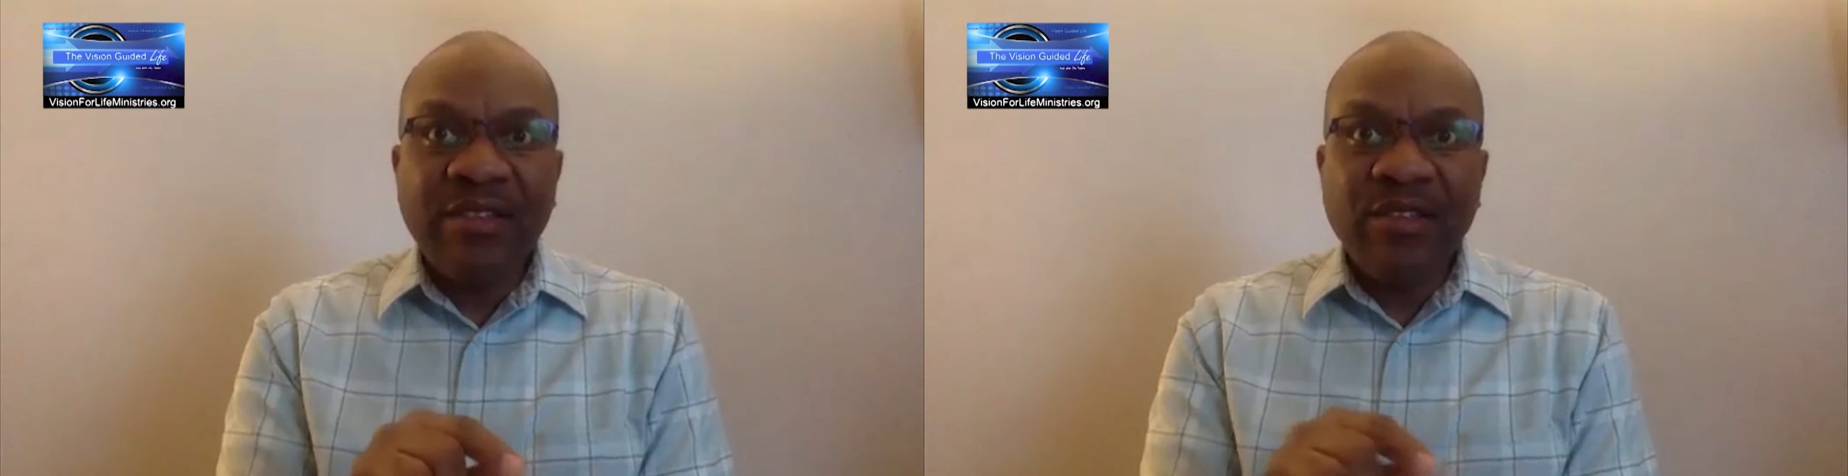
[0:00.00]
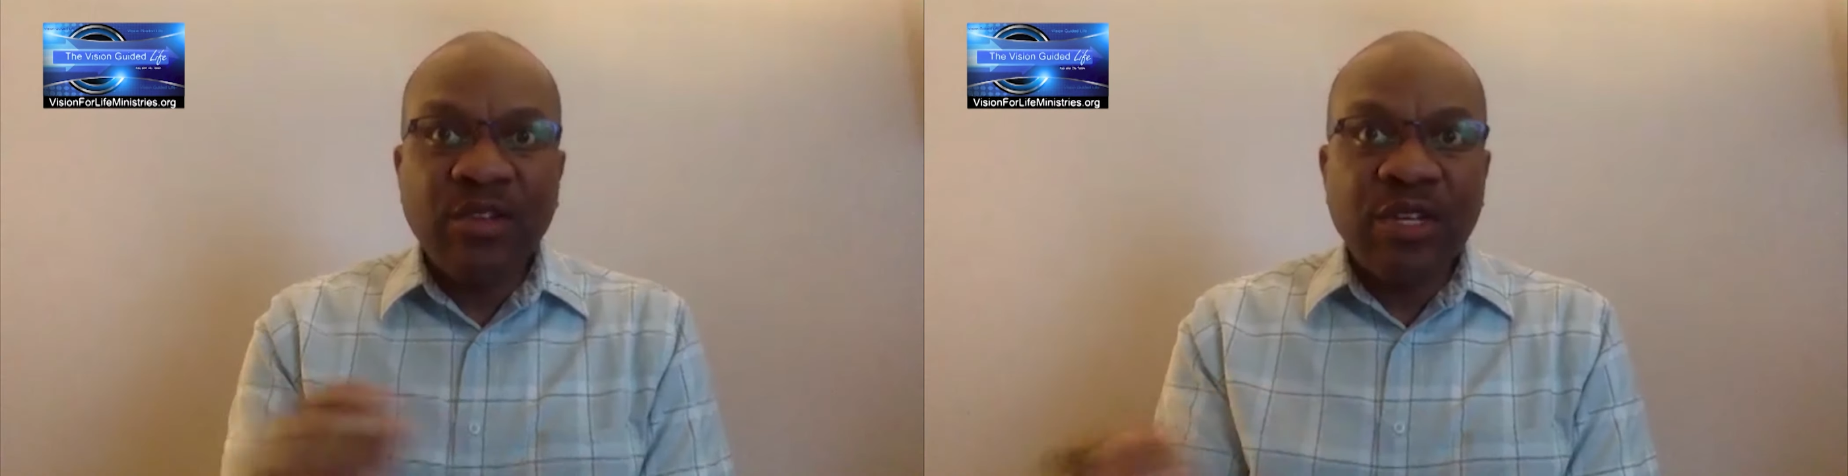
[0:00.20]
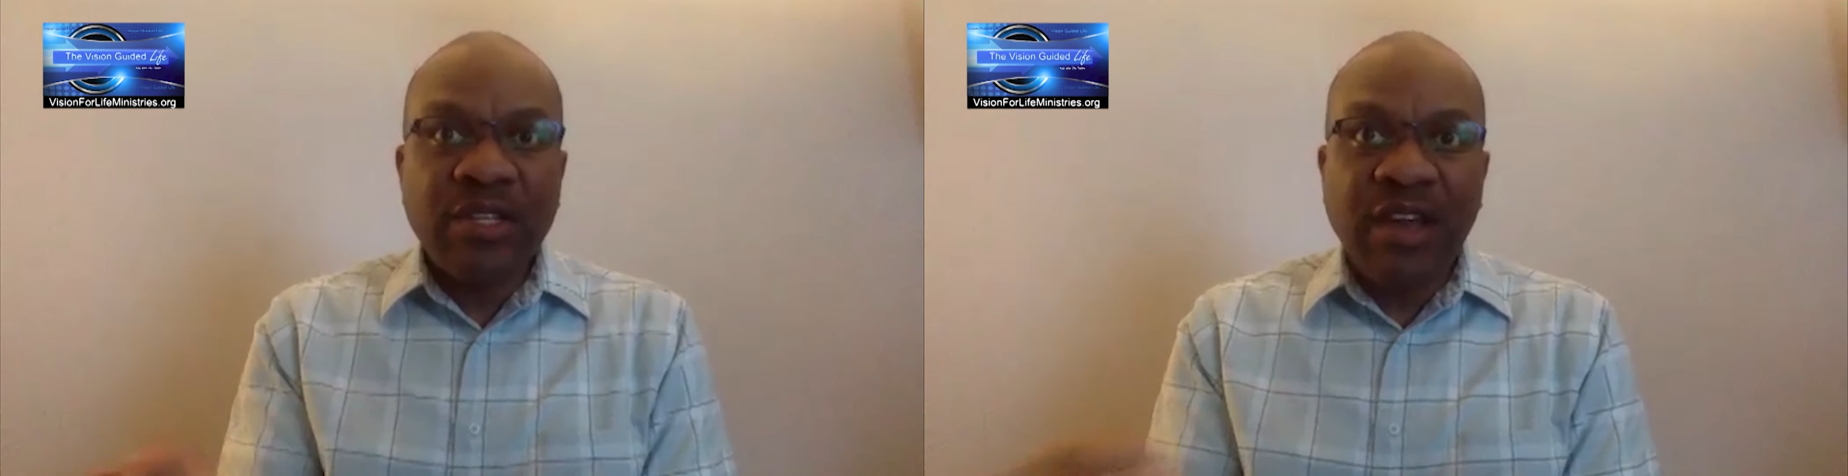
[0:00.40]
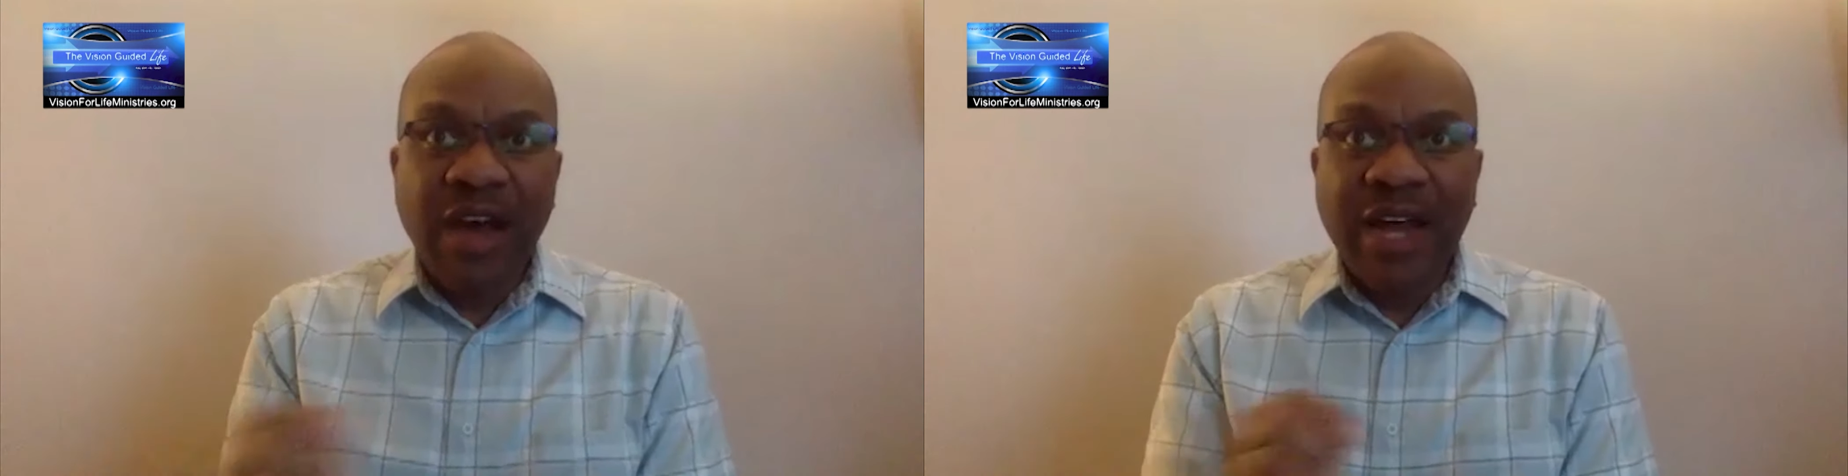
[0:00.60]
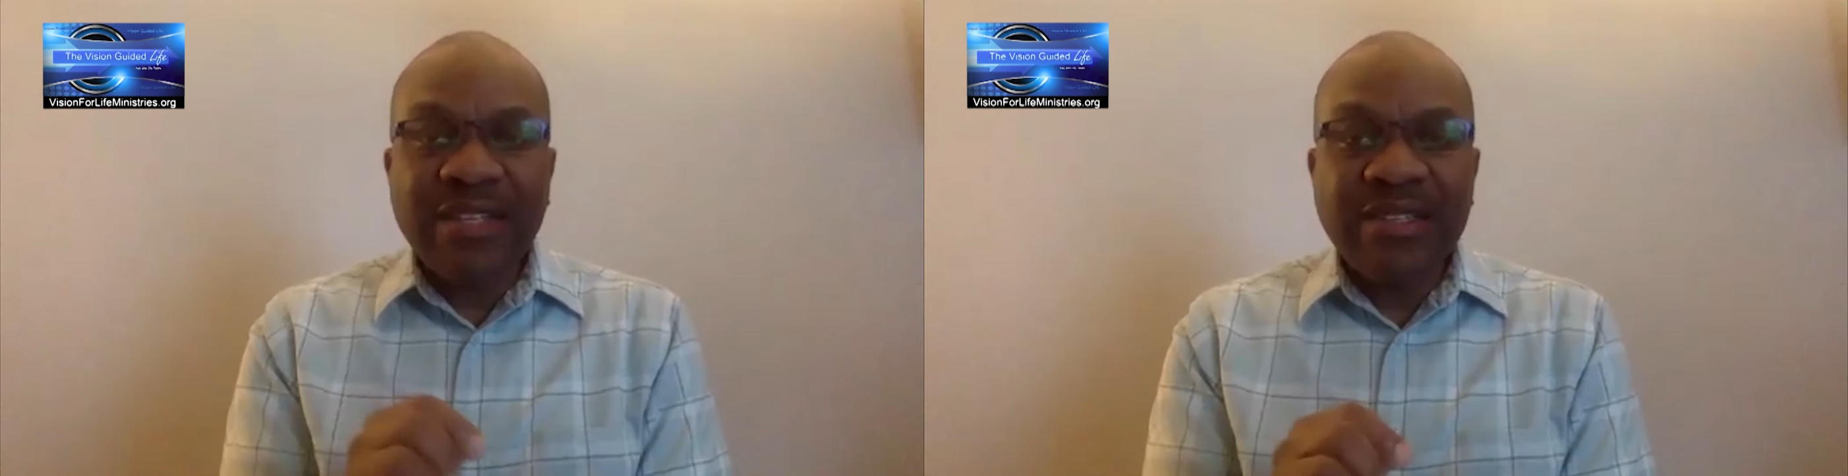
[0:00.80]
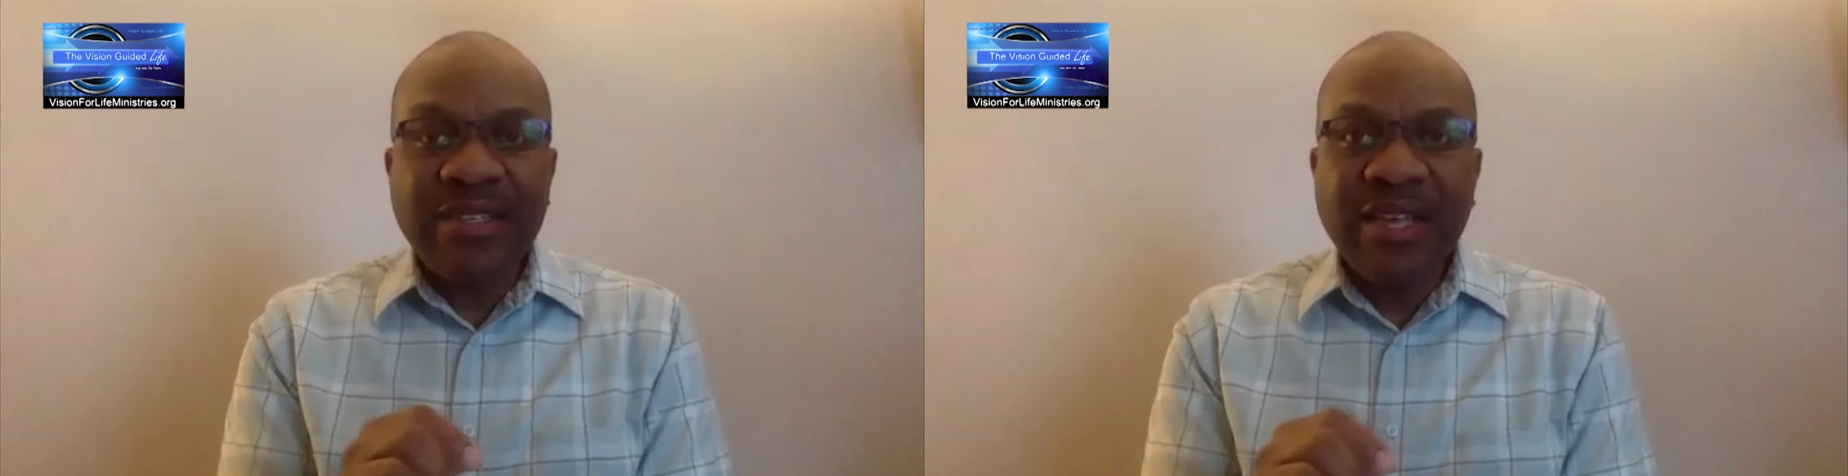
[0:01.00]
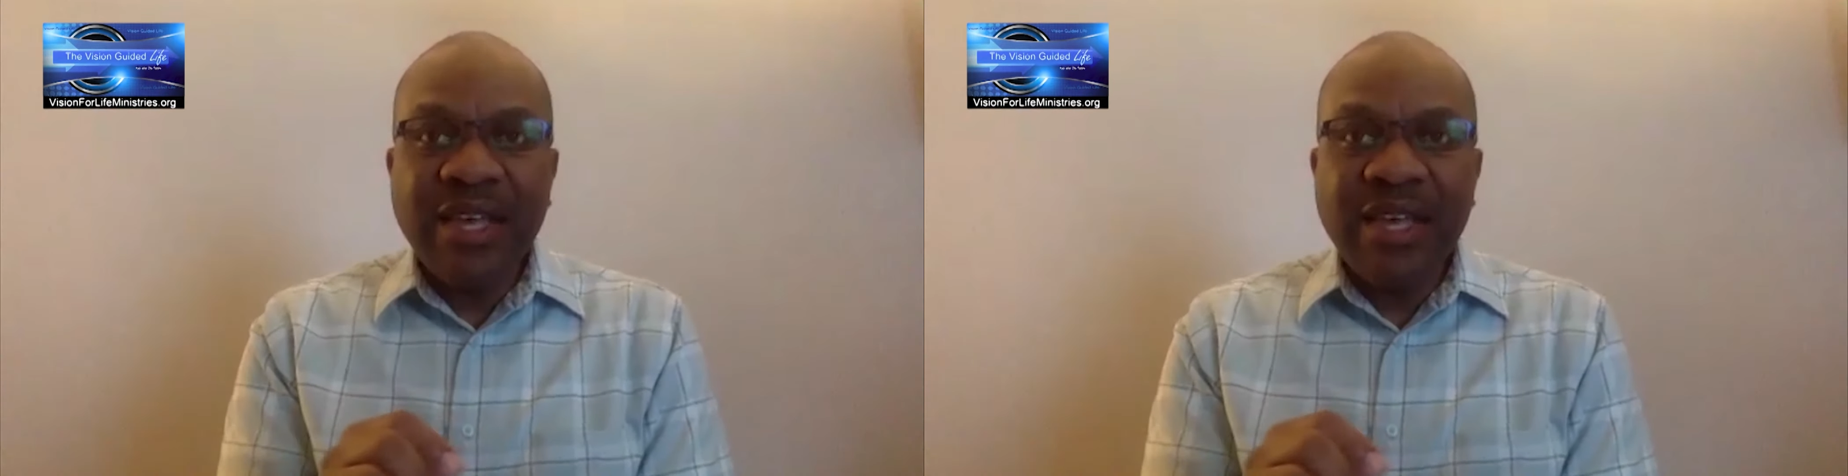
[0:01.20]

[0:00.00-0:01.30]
the dots